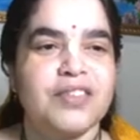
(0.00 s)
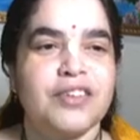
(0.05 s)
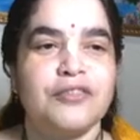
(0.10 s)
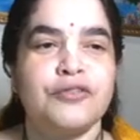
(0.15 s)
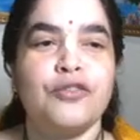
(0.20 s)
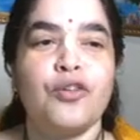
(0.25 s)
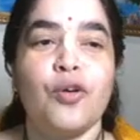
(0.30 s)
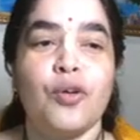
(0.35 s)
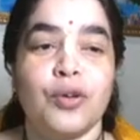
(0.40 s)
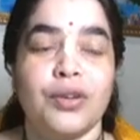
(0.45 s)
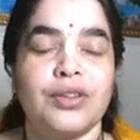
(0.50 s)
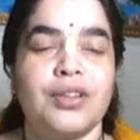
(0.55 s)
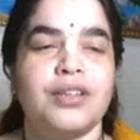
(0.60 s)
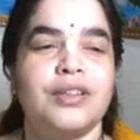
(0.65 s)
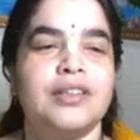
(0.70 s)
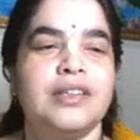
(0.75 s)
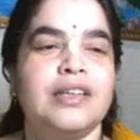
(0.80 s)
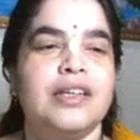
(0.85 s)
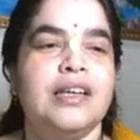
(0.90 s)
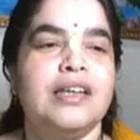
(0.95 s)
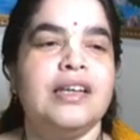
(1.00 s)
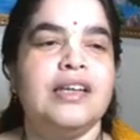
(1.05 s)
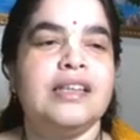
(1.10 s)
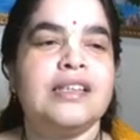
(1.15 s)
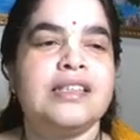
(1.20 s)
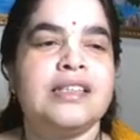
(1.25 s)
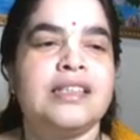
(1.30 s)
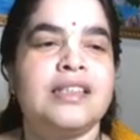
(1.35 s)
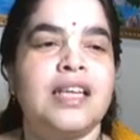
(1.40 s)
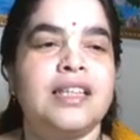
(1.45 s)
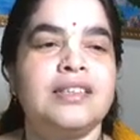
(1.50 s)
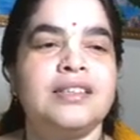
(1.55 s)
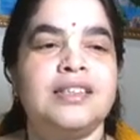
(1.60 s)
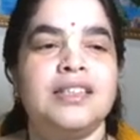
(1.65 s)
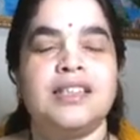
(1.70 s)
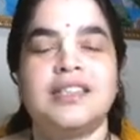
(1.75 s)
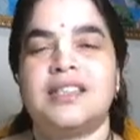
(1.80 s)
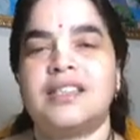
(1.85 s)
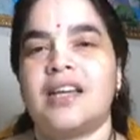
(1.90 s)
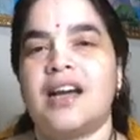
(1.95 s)
Fourth,
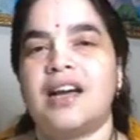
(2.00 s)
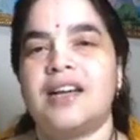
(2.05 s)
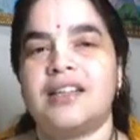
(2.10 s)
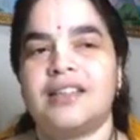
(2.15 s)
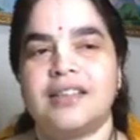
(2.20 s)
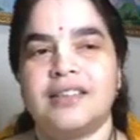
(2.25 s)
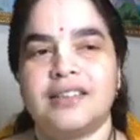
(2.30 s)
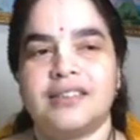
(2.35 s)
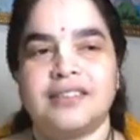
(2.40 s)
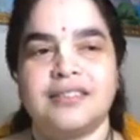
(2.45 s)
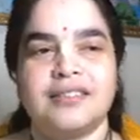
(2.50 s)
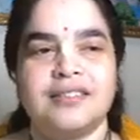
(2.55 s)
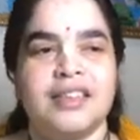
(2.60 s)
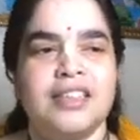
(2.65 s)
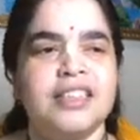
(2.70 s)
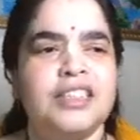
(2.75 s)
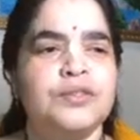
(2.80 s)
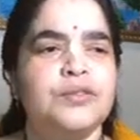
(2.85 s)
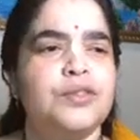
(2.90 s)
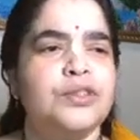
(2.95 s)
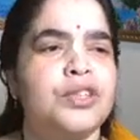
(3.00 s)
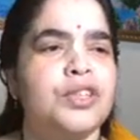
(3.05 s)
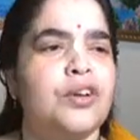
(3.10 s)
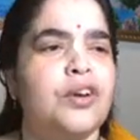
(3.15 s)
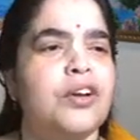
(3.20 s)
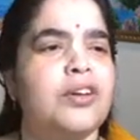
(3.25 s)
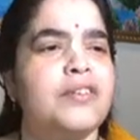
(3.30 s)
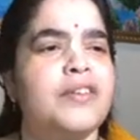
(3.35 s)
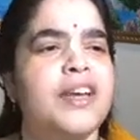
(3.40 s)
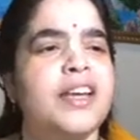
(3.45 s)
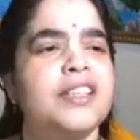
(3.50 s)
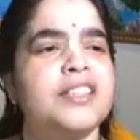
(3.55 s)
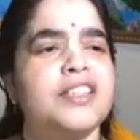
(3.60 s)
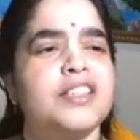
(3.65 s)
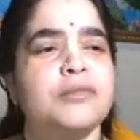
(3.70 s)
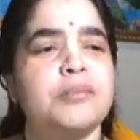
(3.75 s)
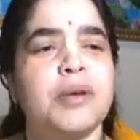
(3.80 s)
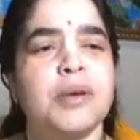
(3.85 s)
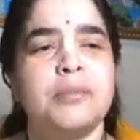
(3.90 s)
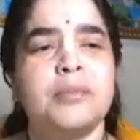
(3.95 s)
satyasara. A devotee always
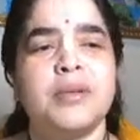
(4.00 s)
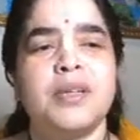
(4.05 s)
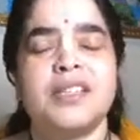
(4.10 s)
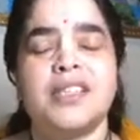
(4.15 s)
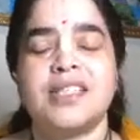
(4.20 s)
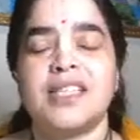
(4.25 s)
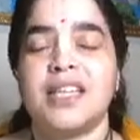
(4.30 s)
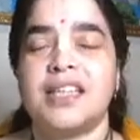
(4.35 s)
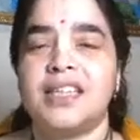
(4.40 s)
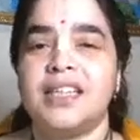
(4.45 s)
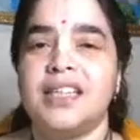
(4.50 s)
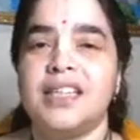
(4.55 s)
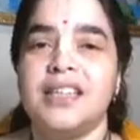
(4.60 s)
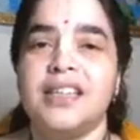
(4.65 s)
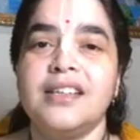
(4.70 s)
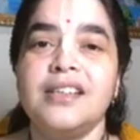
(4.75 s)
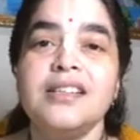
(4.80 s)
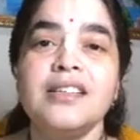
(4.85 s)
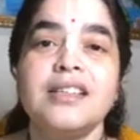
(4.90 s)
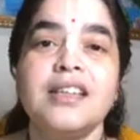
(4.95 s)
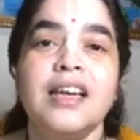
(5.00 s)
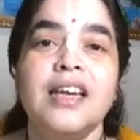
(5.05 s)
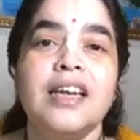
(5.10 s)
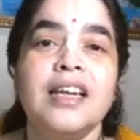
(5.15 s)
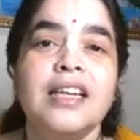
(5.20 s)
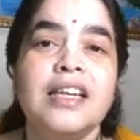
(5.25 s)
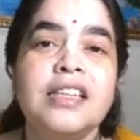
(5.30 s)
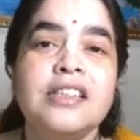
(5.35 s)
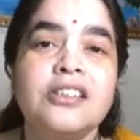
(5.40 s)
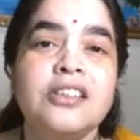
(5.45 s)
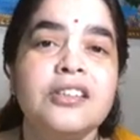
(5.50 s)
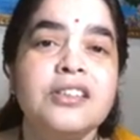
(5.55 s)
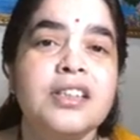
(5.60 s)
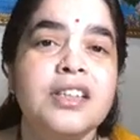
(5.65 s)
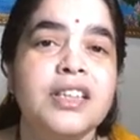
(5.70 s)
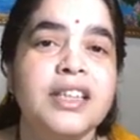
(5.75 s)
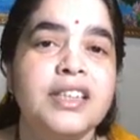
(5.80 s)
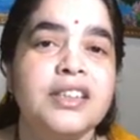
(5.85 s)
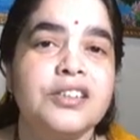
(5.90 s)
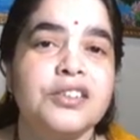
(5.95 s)
remembers that he is
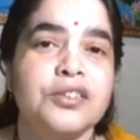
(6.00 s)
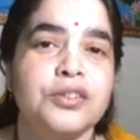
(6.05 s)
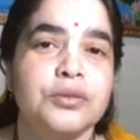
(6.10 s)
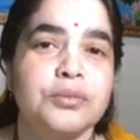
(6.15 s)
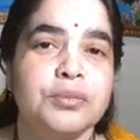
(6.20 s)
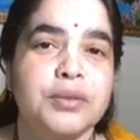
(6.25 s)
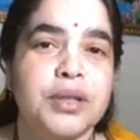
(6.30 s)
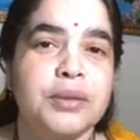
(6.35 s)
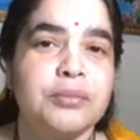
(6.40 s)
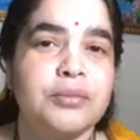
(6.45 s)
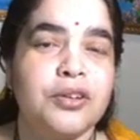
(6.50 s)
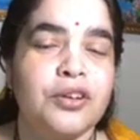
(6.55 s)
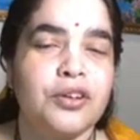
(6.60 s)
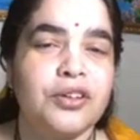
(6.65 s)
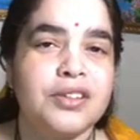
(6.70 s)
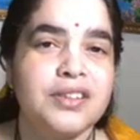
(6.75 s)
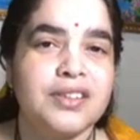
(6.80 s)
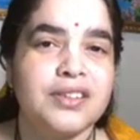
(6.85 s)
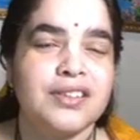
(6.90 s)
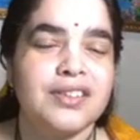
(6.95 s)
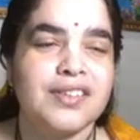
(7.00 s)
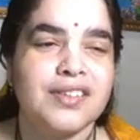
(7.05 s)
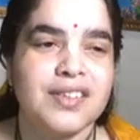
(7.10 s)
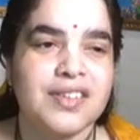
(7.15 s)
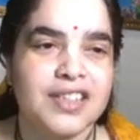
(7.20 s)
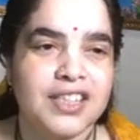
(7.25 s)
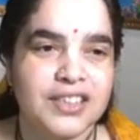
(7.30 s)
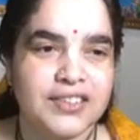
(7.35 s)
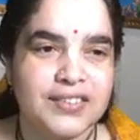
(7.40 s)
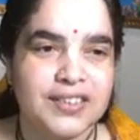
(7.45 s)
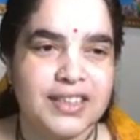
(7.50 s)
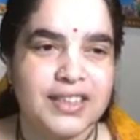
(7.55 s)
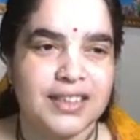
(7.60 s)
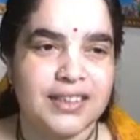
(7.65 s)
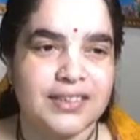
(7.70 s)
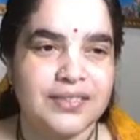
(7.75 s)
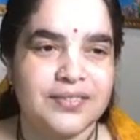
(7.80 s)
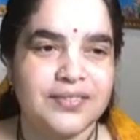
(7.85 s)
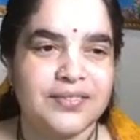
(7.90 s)
eternally the Supreme Lord's servitor.